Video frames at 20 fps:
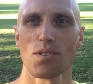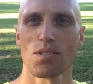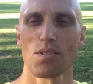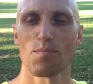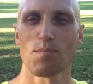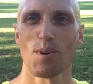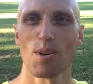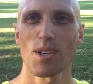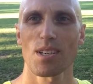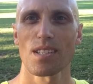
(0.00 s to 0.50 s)

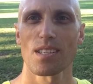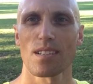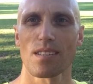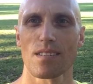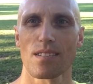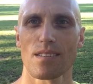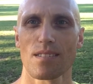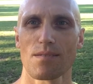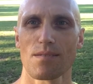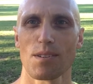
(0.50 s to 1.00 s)
Good
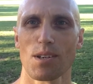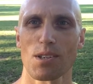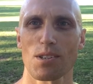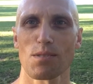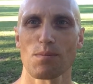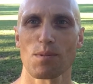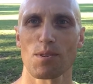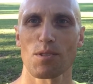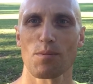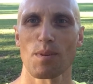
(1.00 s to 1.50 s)
morning,
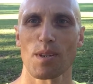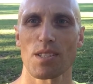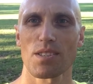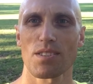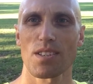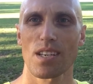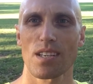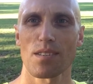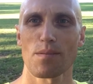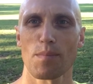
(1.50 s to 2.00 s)
welcome to my
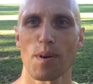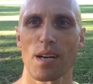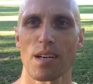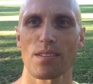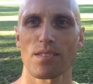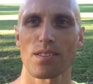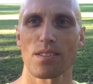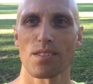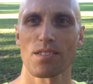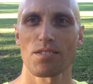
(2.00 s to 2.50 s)
second
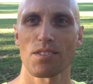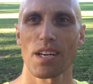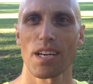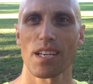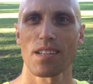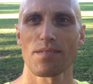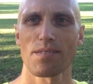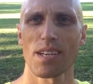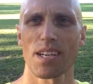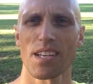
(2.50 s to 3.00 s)
marathon
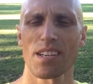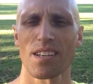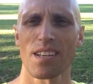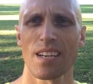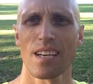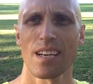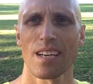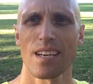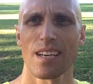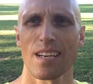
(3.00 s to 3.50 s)
training video.
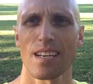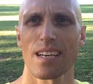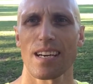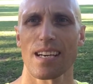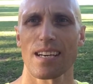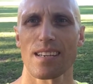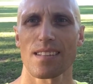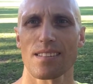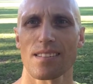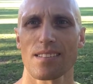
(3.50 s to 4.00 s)

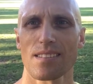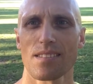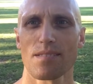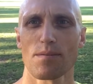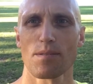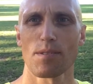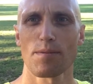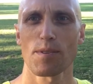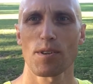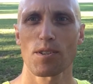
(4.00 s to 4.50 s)

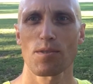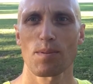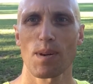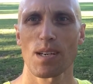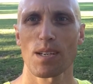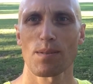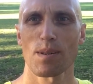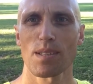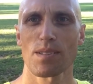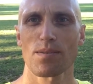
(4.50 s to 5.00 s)
The first
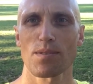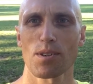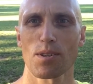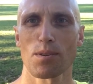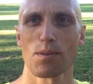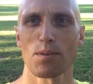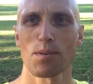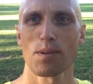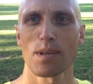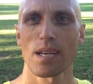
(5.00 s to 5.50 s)
one I went
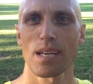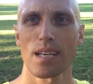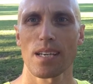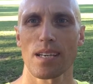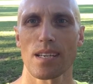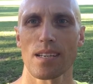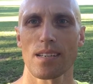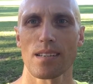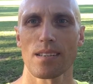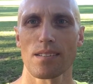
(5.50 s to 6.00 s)
through
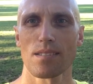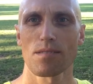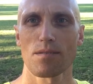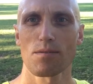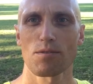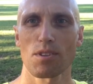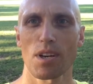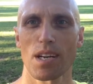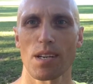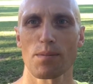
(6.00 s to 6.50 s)
a
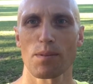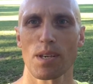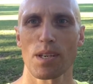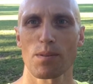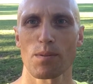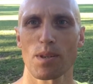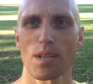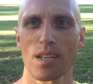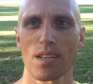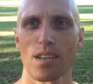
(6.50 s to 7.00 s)
training
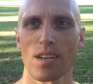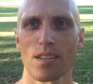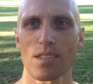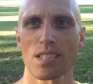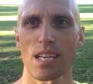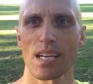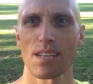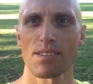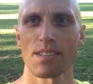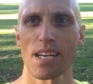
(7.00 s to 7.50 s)
week where I logged
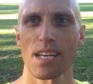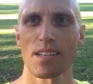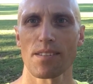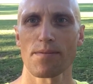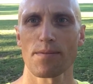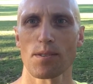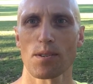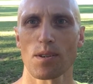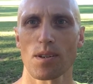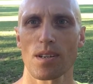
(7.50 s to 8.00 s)

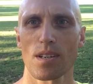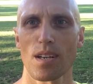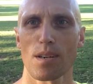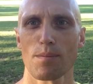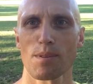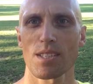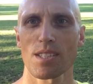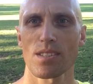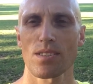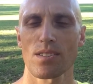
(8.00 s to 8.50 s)
184
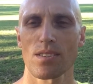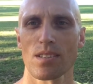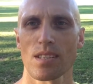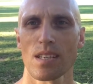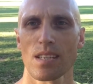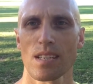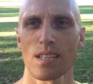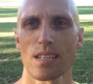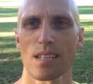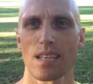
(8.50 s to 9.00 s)
kilometres.
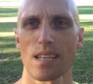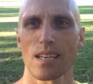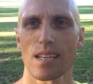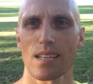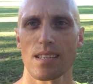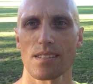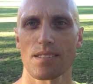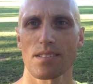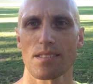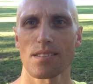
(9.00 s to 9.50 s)

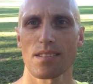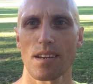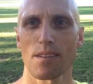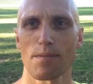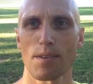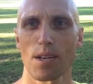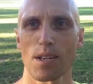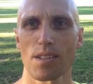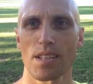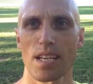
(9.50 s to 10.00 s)
I
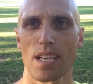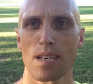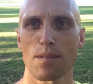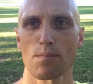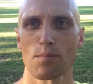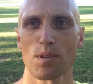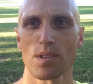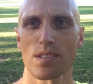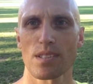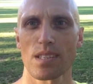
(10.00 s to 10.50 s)
followed that up
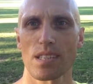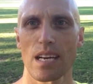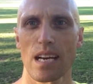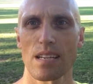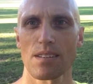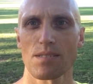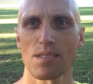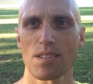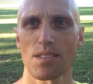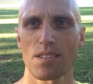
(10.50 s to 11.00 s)
with
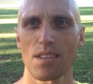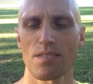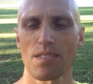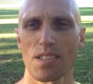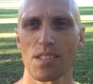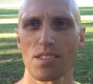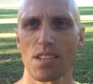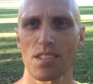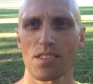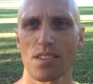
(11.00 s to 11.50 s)

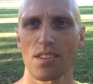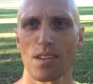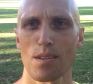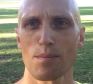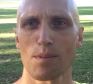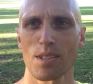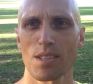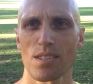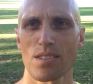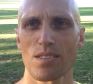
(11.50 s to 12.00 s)
176
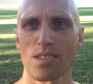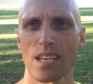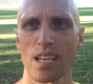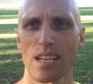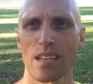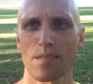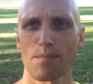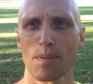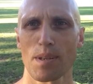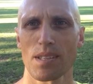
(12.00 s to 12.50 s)
kilometres,
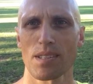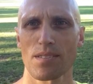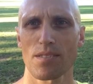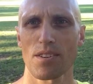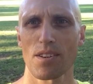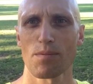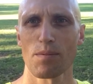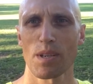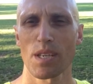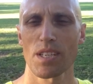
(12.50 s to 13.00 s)
and being the
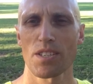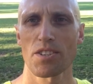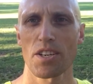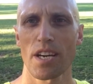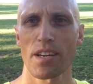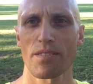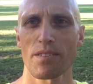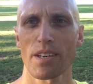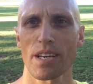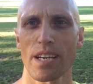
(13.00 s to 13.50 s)
third week of
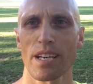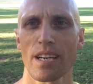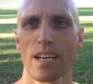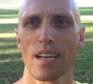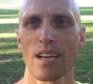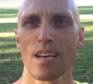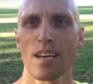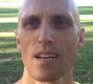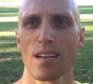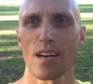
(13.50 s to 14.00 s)
January
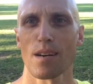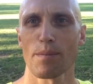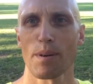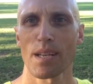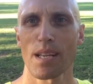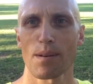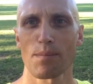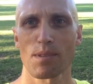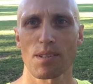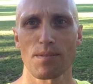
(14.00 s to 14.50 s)
I'm
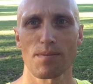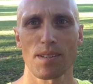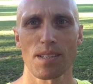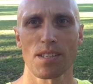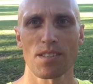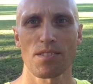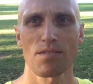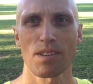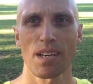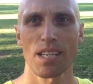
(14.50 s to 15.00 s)
heading up to the
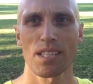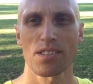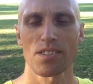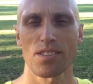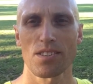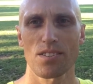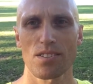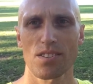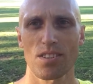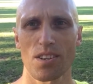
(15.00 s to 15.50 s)
Flinders
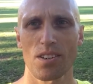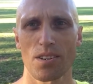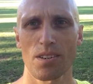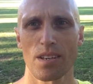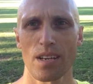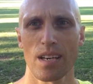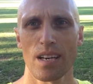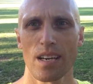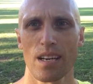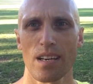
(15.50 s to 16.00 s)
Ranges, so
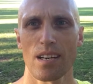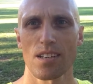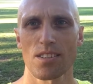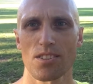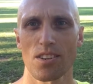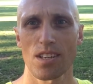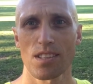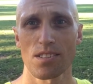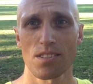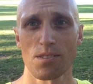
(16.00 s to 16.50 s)
I
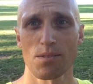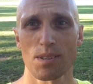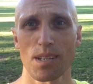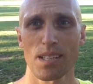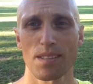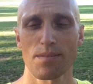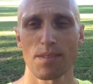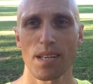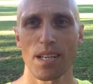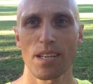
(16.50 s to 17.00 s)
decided to do
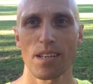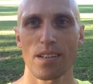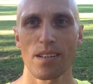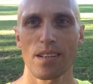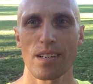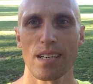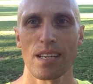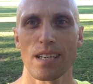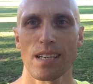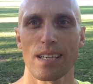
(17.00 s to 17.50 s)
another video
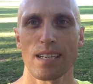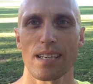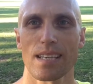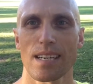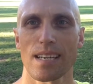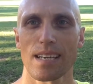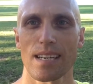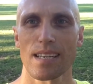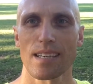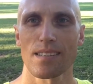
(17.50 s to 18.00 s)

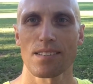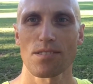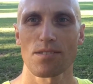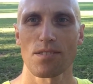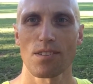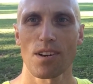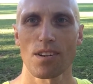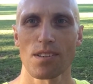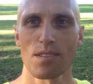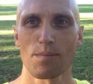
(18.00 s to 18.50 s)

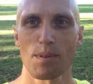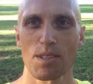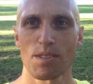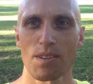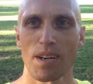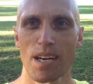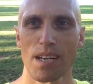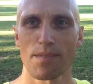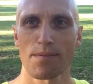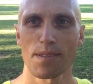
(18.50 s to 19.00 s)
logging my
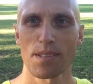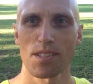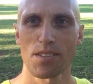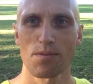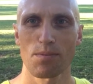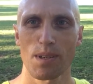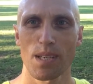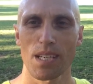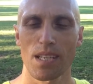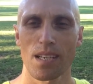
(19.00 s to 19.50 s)
training for
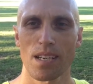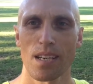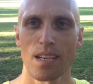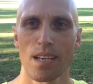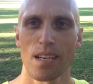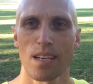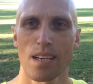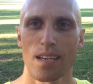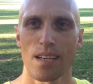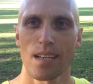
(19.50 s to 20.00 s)
this week.
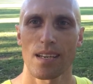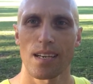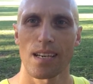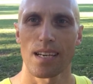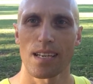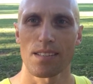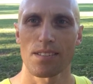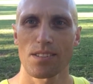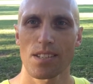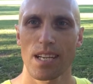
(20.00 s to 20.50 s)

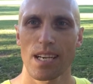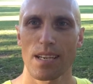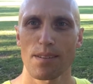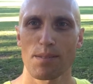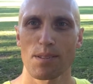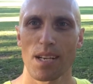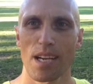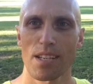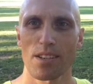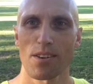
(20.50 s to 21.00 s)
Today I'm
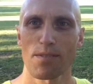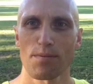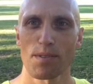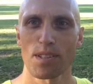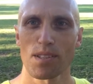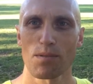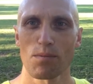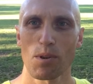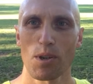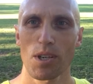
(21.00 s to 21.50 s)
starting off
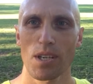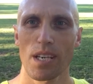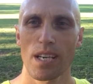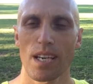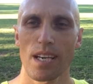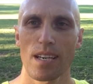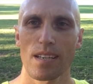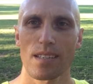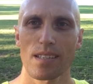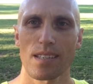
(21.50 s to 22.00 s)
with a
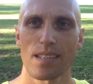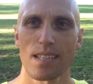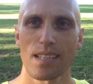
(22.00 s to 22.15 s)
workout.